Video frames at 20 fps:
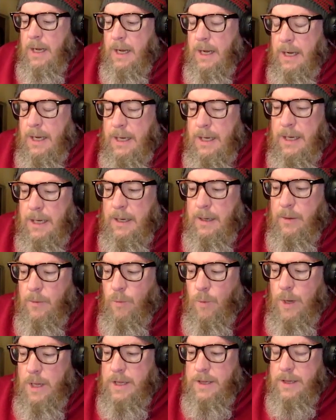
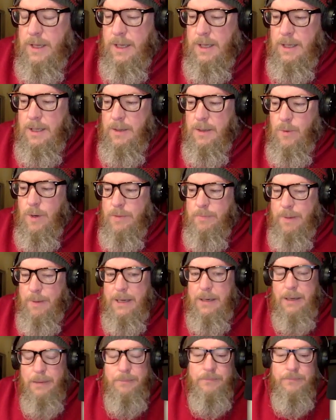With
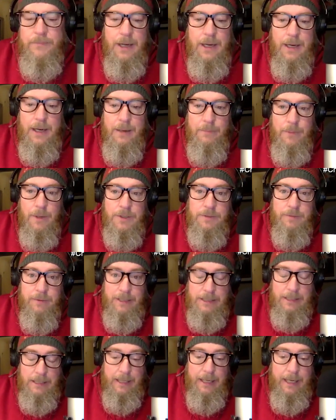Bedlam, most
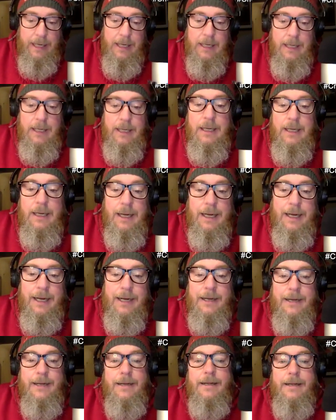recently,
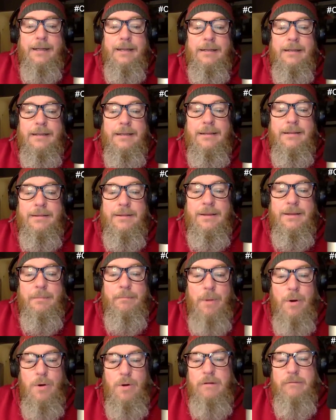the
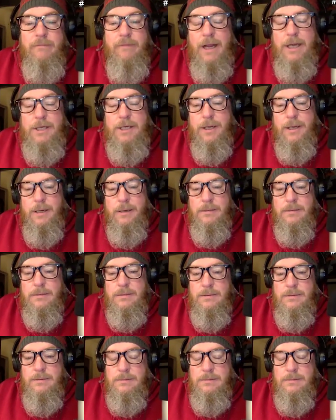motivation